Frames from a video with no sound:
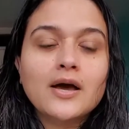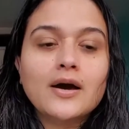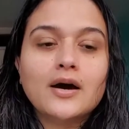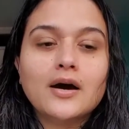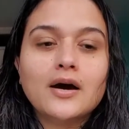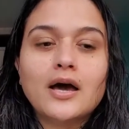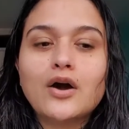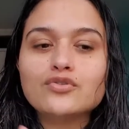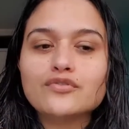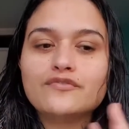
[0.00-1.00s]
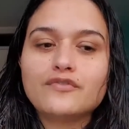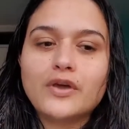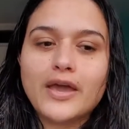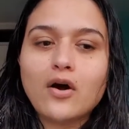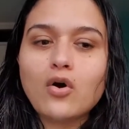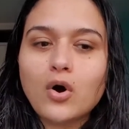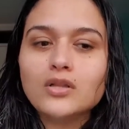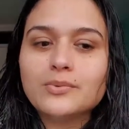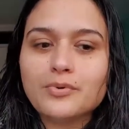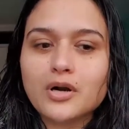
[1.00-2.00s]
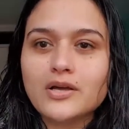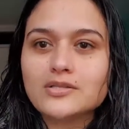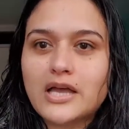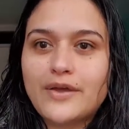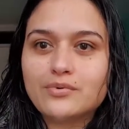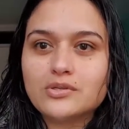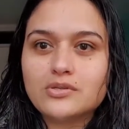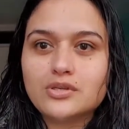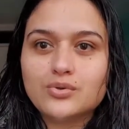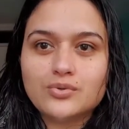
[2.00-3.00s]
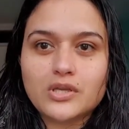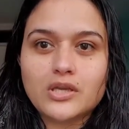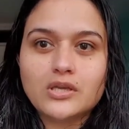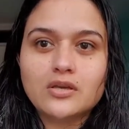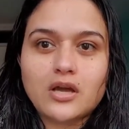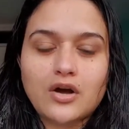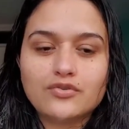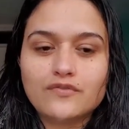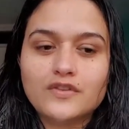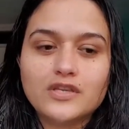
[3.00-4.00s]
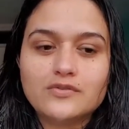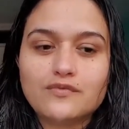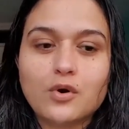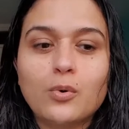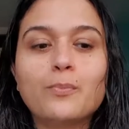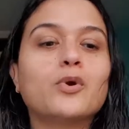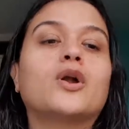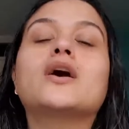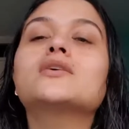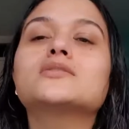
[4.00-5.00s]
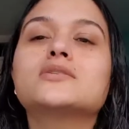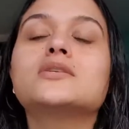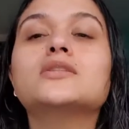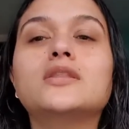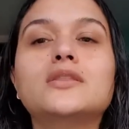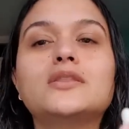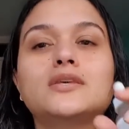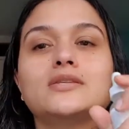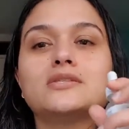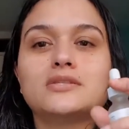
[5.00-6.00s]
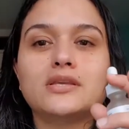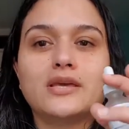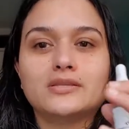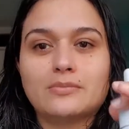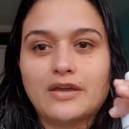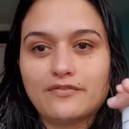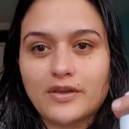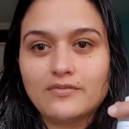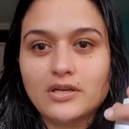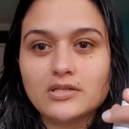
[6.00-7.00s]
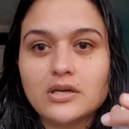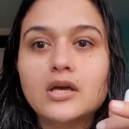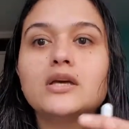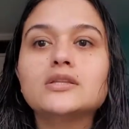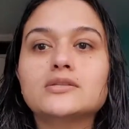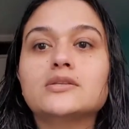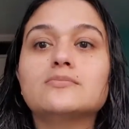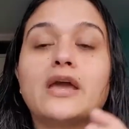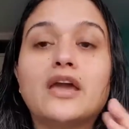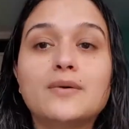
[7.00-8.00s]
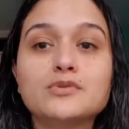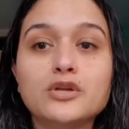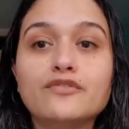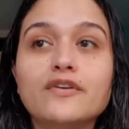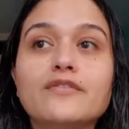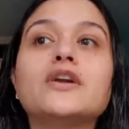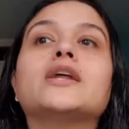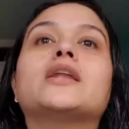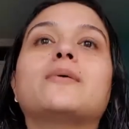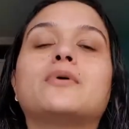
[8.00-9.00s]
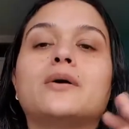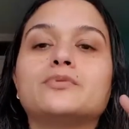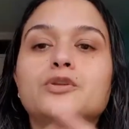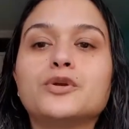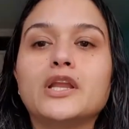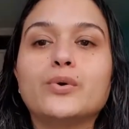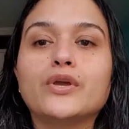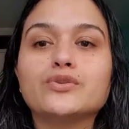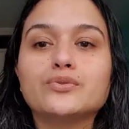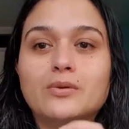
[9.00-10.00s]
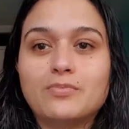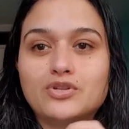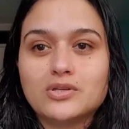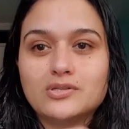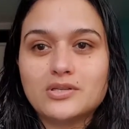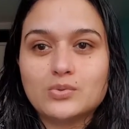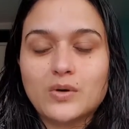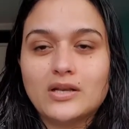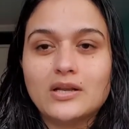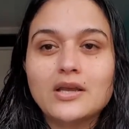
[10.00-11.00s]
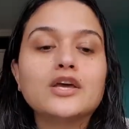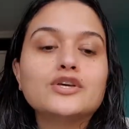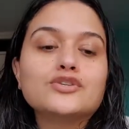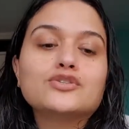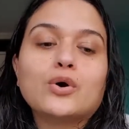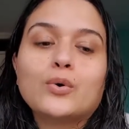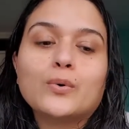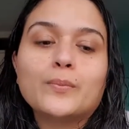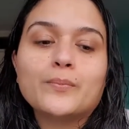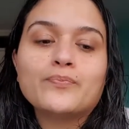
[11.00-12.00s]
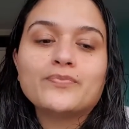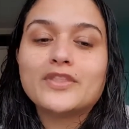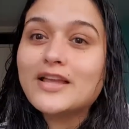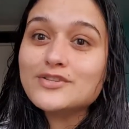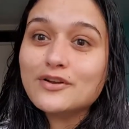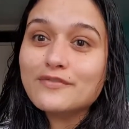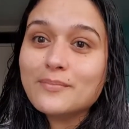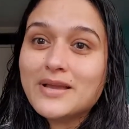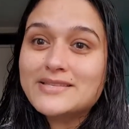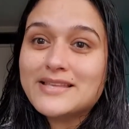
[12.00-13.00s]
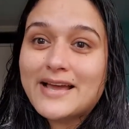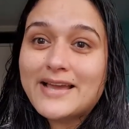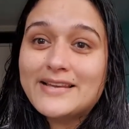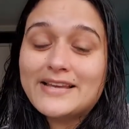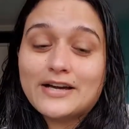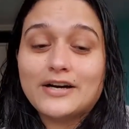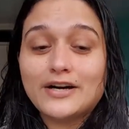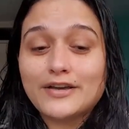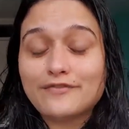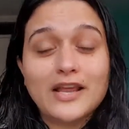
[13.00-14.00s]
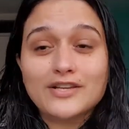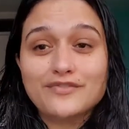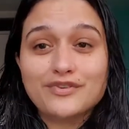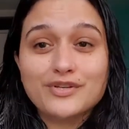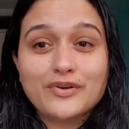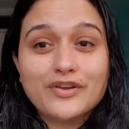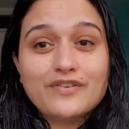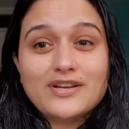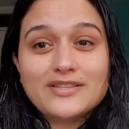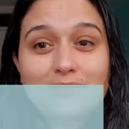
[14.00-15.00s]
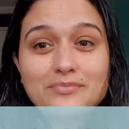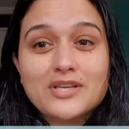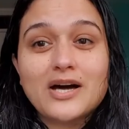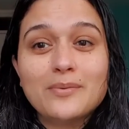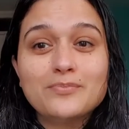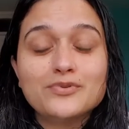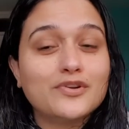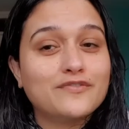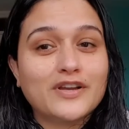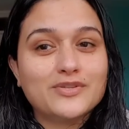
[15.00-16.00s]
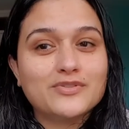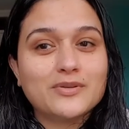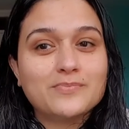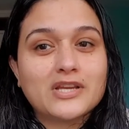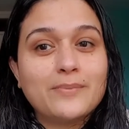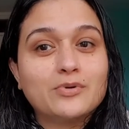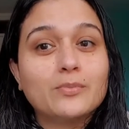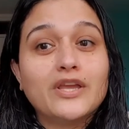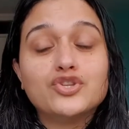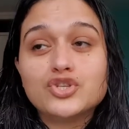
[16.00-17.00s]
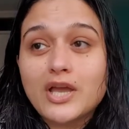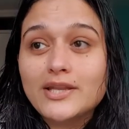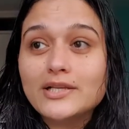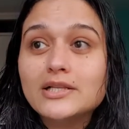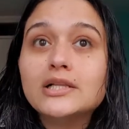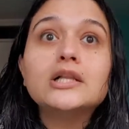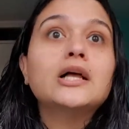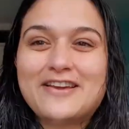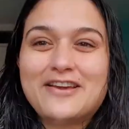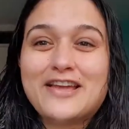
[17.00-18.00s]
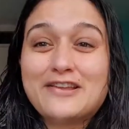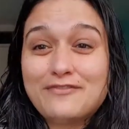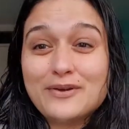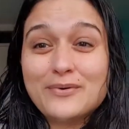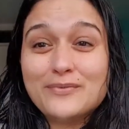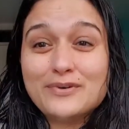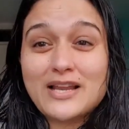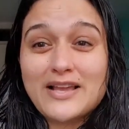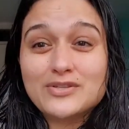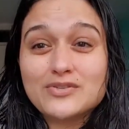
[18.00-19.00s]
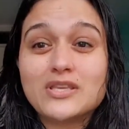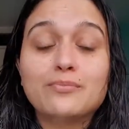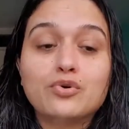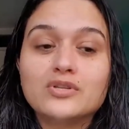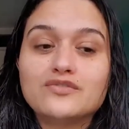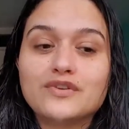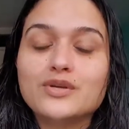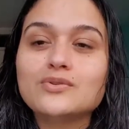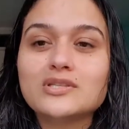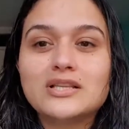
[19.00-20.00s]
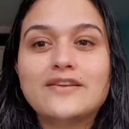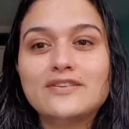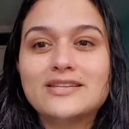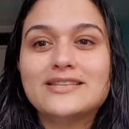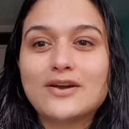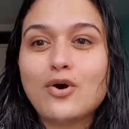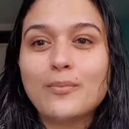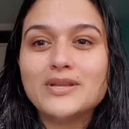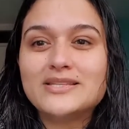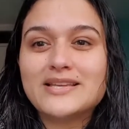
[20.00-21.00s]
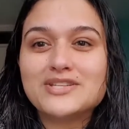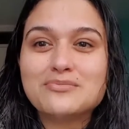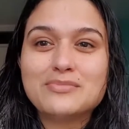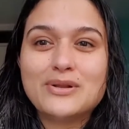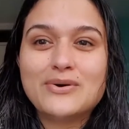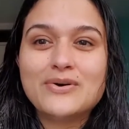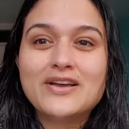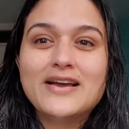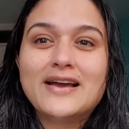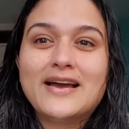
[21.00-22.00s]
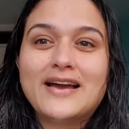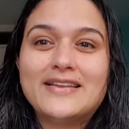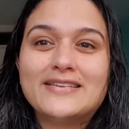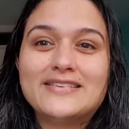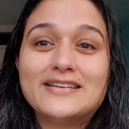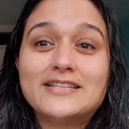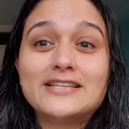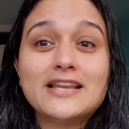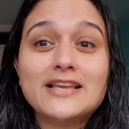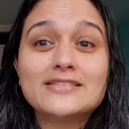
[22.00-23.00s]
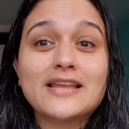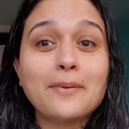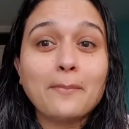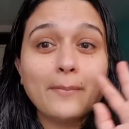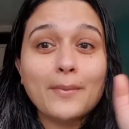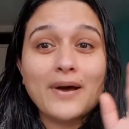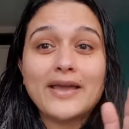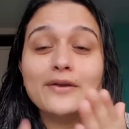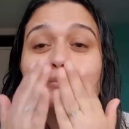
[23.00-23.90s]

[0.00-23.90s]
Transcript: Uh, out of all the products I was using, out of these four products, this is my favorite. This is my absolute favorite and I'm absolutely going to repurchase this one so um, that's all from my side uh, if you liked the video give it a thumbs up do not forget to subscribe to my channel and if you would like to see more such videos leave it in the comment section below and uh, till next time bye bye